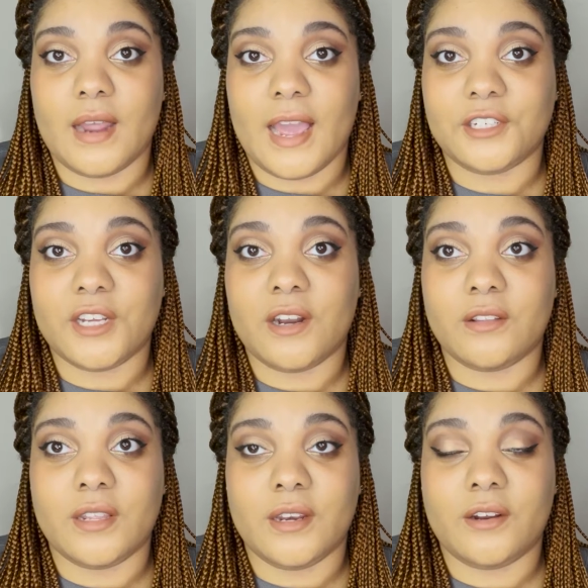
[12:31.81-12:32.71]

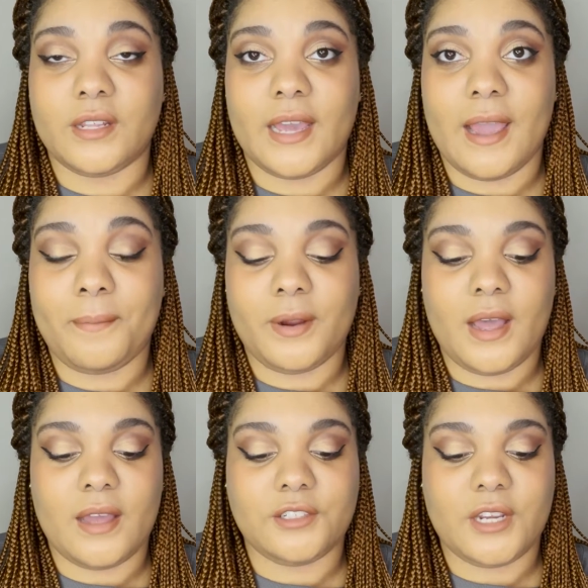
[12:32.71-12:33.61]
eyeshadow, the Nearly
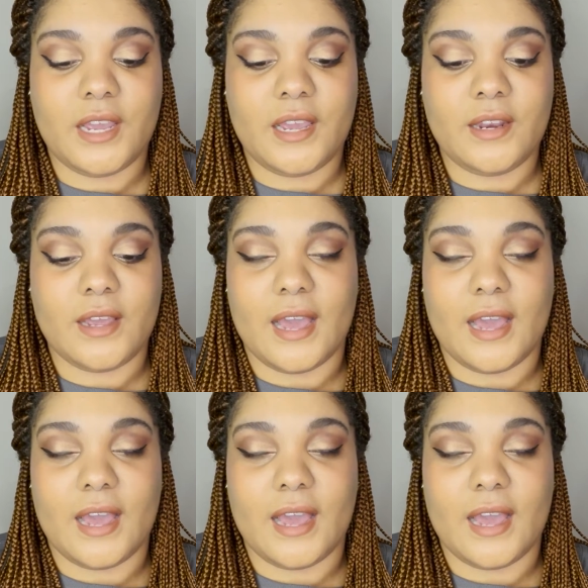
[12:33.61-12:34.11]
Apricot shade.